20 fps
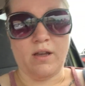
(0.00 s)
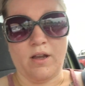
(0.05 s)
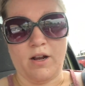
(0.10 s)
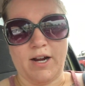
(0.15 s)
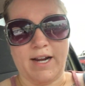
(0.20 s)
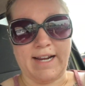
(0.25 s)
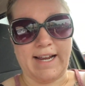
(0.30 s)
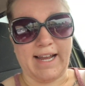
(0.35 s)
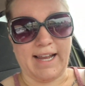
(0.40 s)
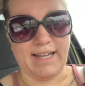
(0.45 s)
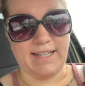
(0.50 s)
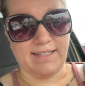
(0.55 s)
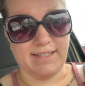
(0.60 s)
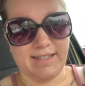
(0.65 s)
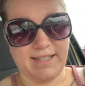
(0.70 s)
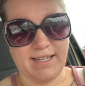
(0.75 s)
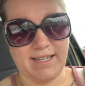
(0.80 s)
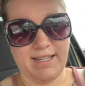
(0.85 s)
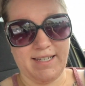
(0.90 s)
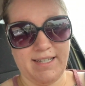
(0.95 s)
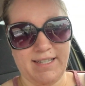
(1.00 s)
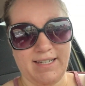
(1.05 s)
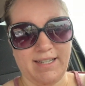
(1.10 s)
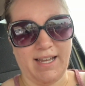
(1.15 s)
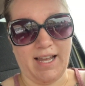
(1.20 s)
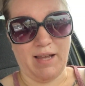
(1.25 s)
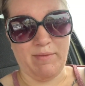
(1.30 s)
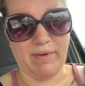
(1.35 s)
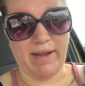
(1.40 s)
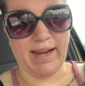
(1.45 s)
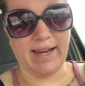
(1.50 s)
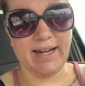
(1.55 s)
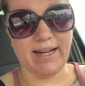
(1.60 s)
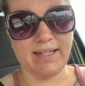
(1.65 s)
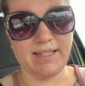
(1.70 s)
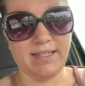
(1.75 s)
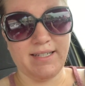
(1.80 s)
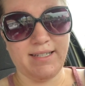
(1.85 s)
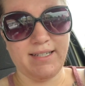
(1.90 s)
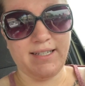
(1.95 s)
All right, guys, I made
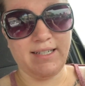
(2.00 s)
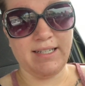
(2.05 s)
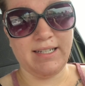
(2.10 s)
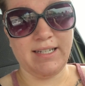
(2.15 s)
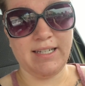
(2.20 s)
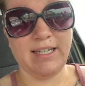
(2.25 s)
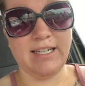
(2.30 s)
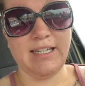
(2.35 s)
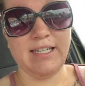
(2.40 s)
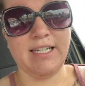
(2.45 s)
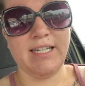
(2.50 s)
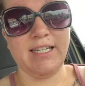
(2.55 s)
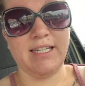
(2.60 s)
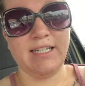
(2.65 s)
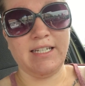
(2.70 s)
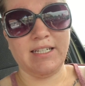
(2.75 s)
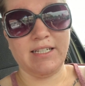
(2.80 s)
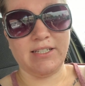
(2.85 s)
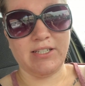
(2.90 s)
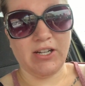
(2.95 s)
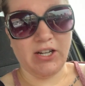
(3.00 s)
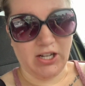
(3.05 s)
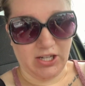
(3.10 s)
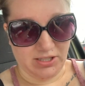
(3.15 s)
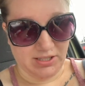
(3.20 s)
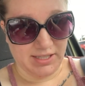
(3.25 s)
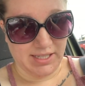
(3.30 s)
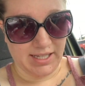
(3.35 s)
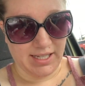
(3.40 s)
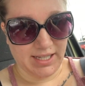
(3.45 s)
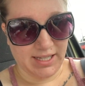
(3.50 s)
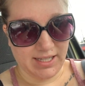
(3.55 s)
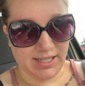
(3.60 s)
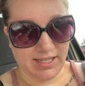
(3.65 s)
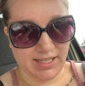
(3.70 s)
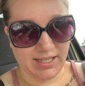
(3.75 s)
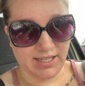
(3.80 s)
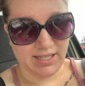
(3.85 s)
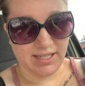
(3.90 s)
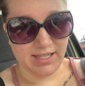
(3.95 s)
it to Aldi.
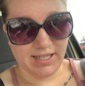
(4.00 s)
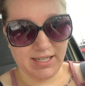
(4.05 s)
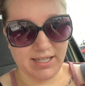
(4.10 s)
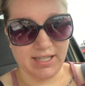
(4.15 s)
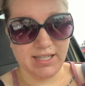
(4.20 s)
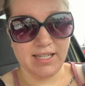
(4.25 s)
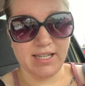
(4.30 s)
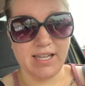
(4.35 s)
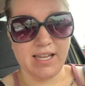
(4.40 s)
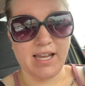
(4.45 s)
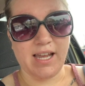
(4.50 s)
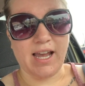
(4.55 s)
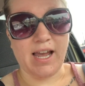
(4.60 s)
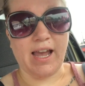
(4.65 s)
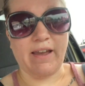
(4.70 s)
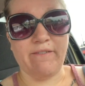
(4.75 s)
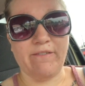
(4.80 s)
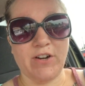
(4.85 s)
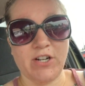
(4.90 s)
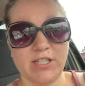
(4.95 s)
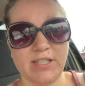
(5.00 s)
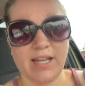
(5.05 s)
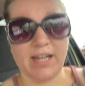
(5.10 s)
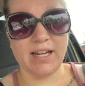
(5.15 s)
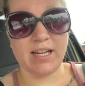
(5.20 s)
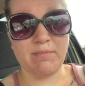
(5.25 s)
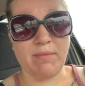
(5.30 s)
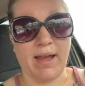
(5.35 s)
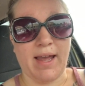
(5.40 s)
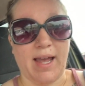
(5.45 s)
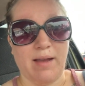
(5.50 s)
I first had to get my